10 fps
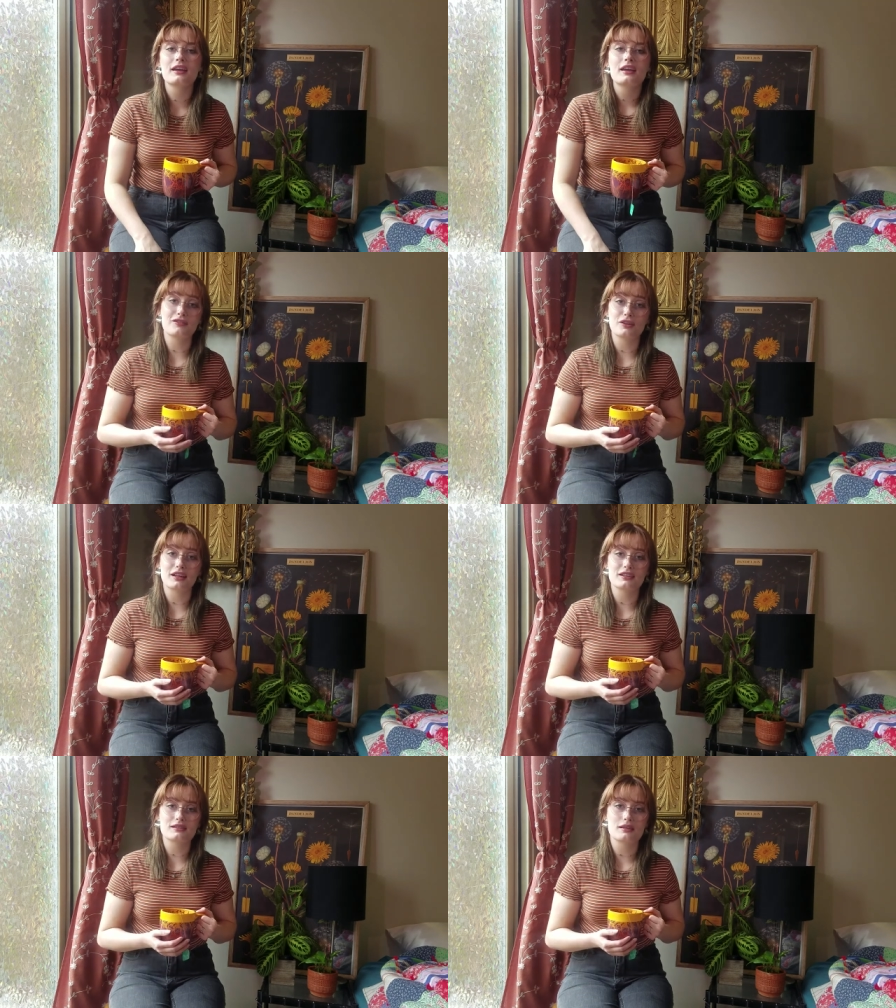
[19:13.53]
If you'd
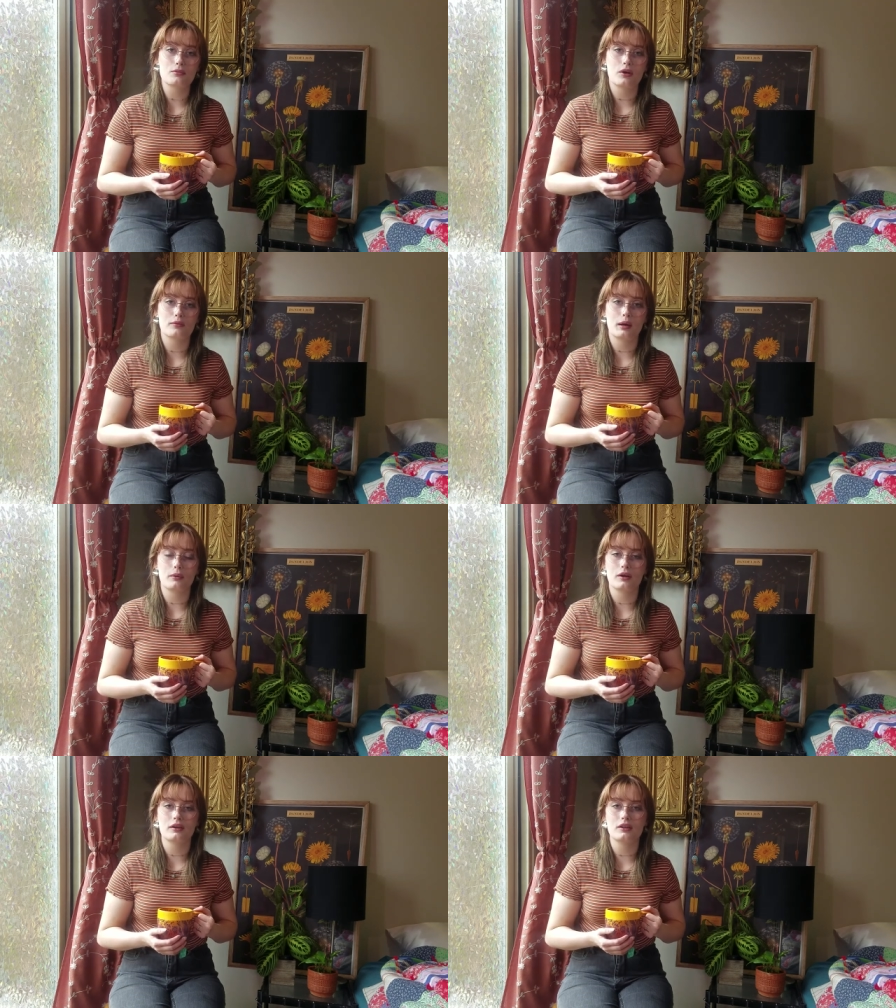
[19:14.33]
like to see more of my
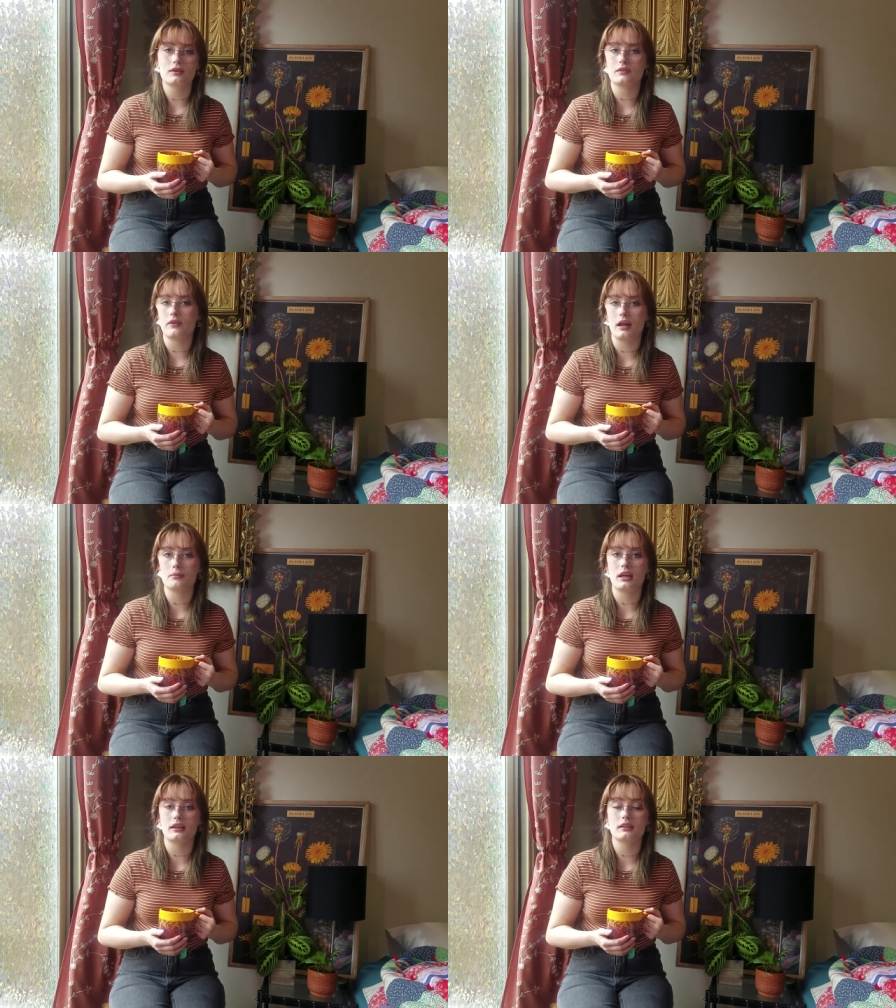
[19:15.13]
work, you can find
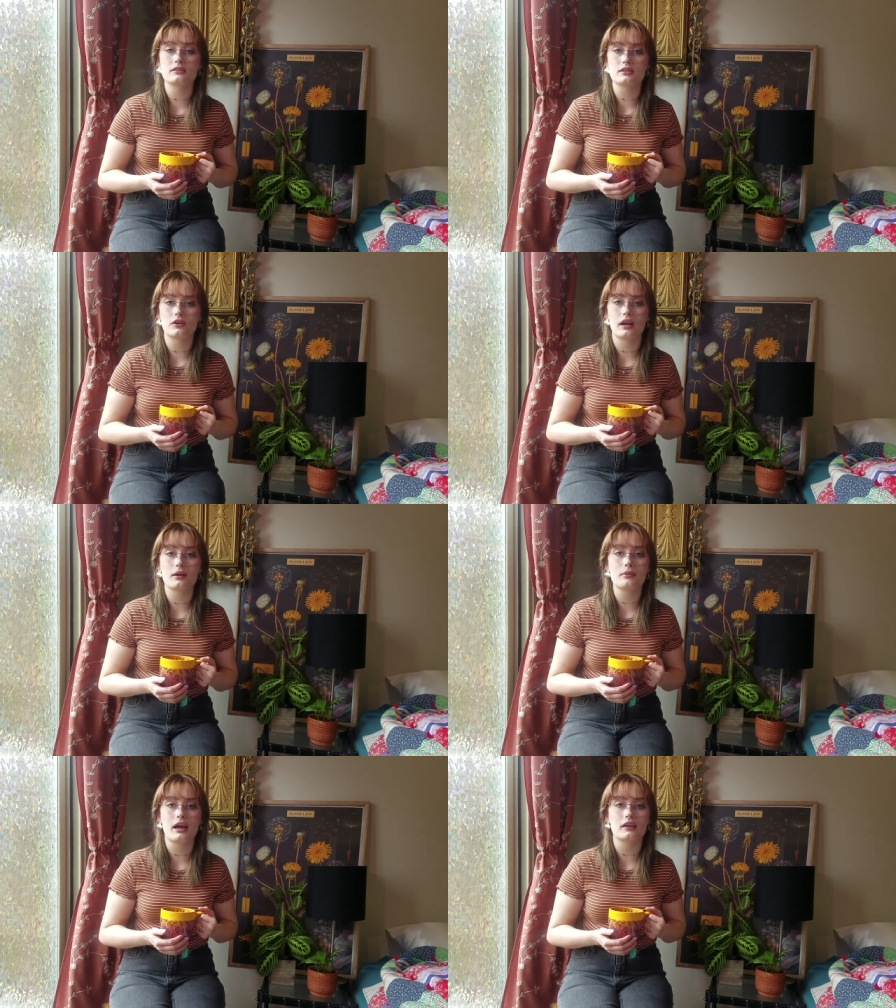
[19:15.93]
me on
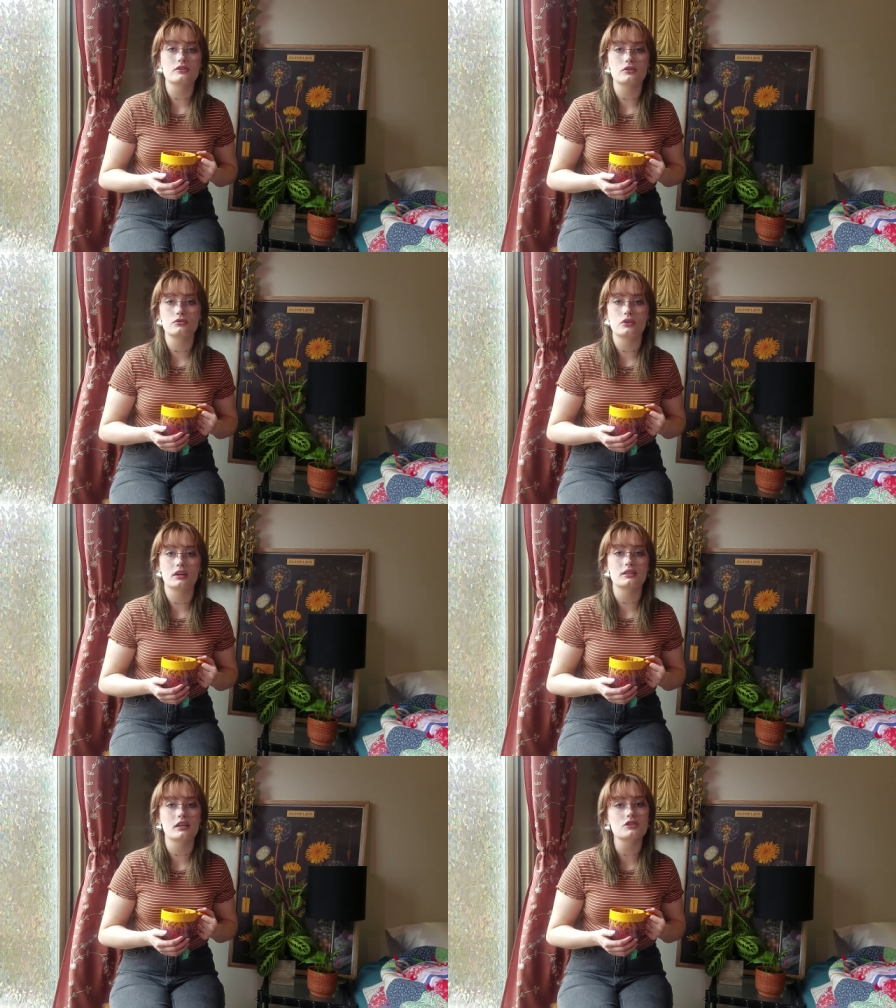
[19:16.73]
Instagram at To
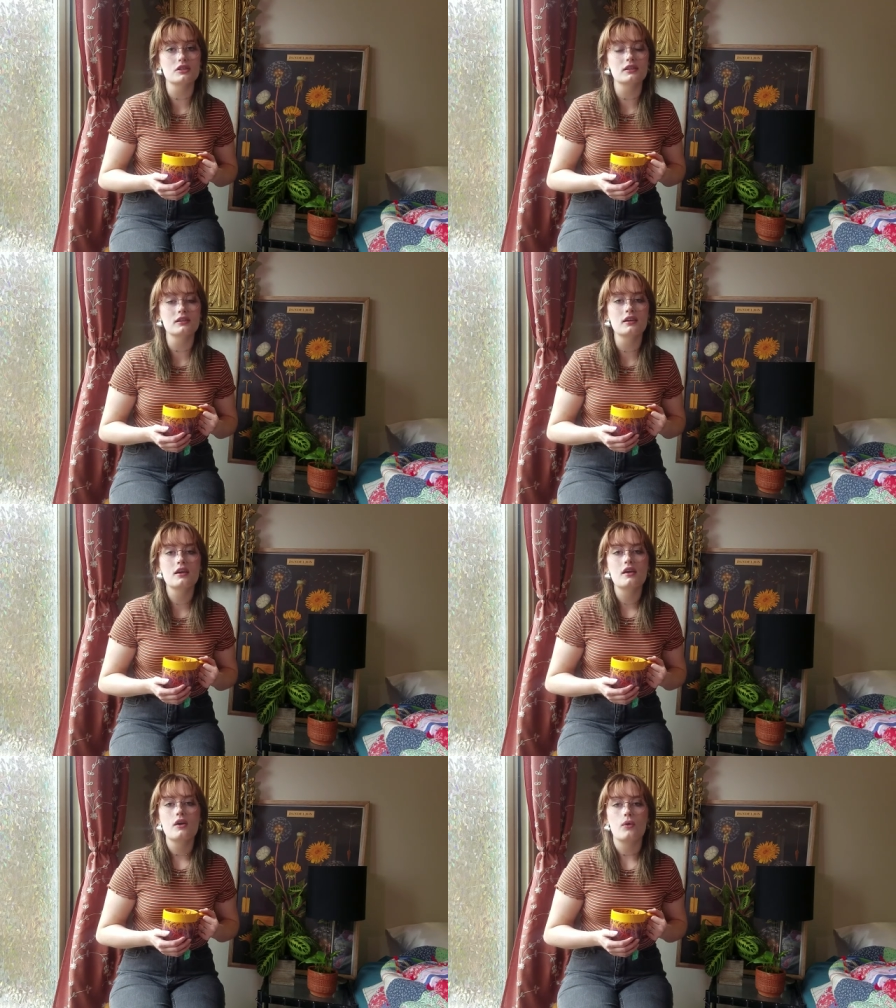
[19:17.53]
Draw Attention
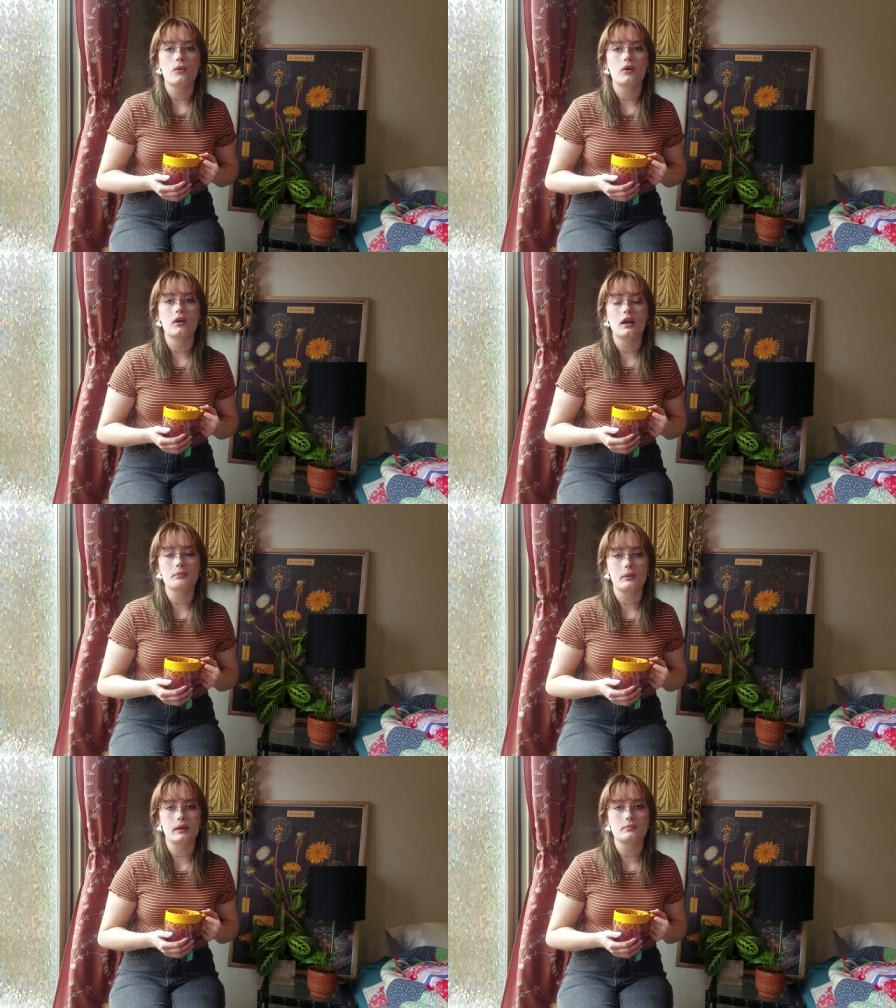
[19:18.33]
or on
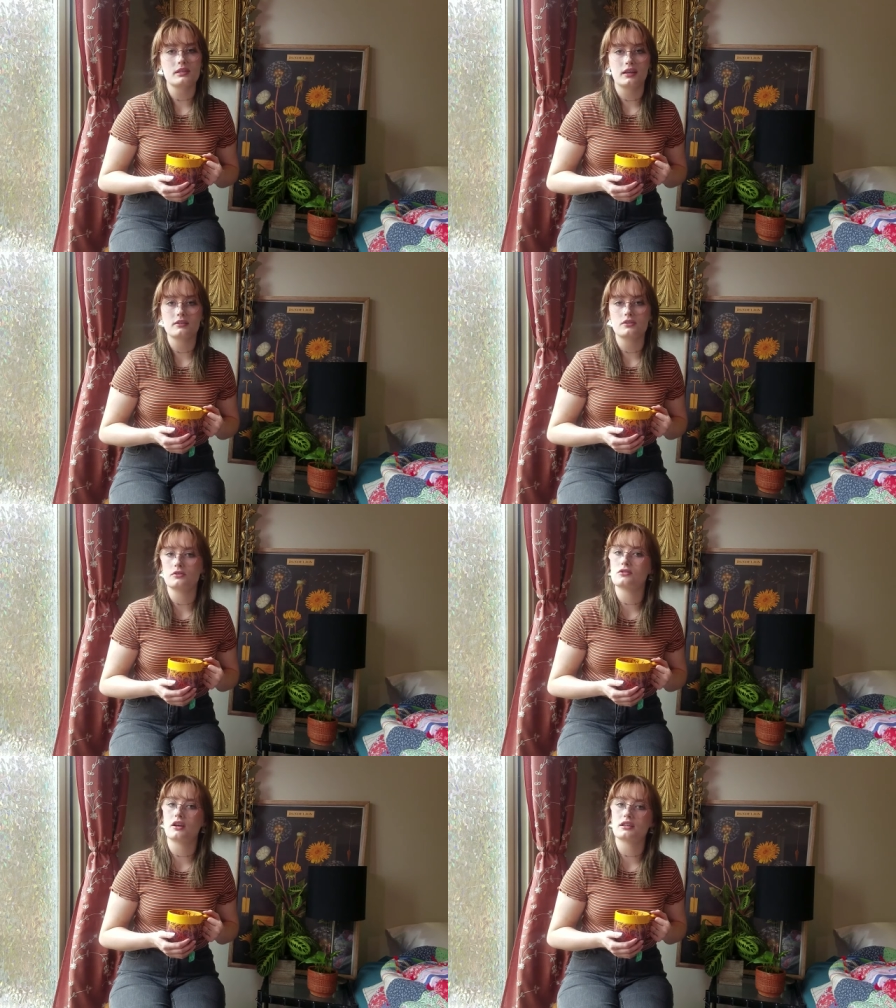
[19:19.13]
my website,
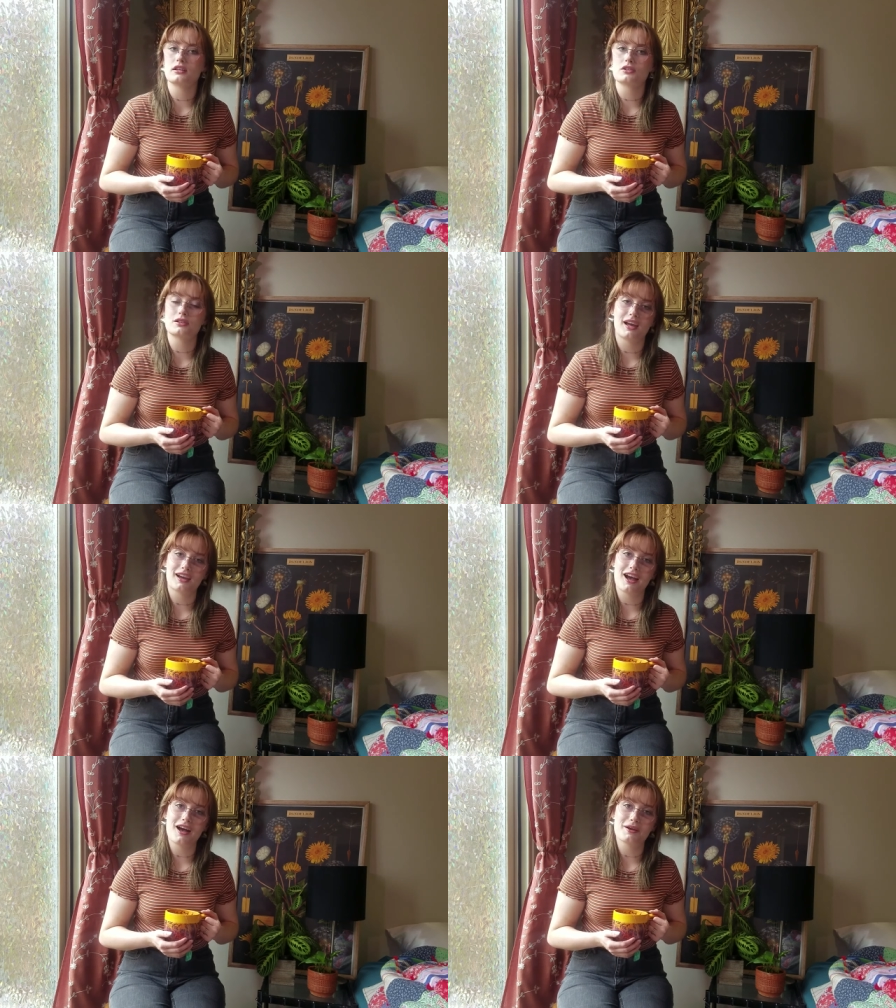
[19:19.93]
to
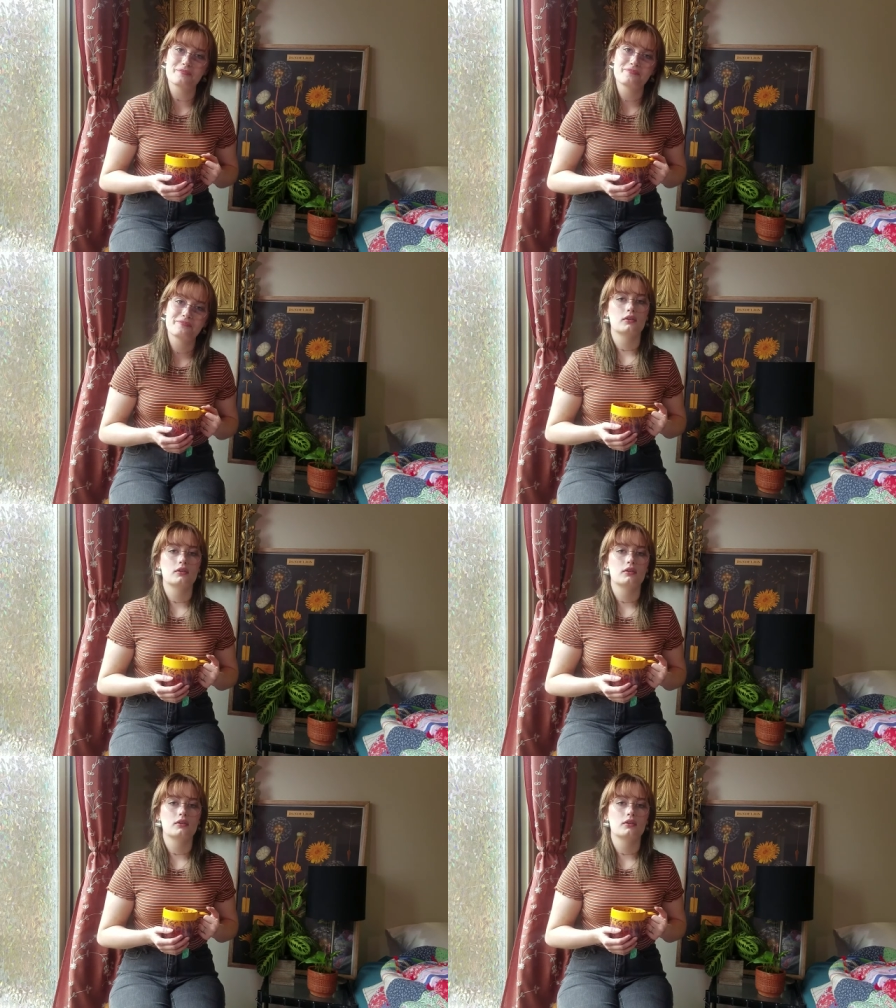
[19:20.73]
todrawattention.com.